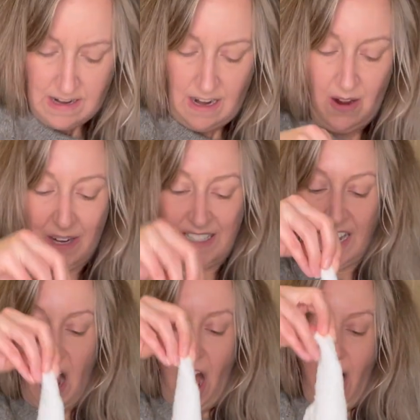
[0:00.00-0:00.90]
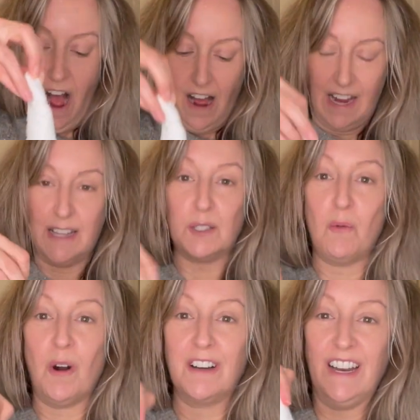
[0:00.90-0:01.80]
Oh, it did. Oh, it's
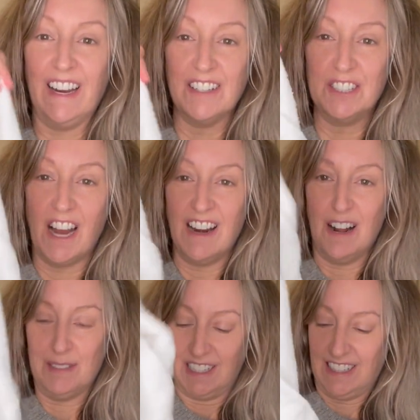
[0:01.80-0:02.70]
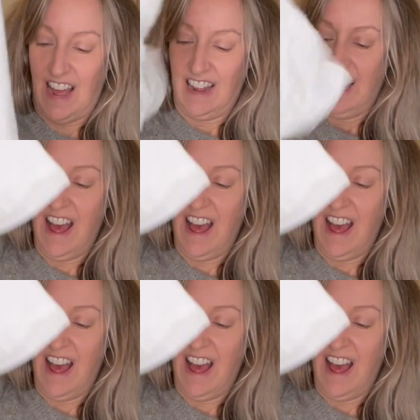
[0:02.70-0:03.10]
working. Shut up, look at that.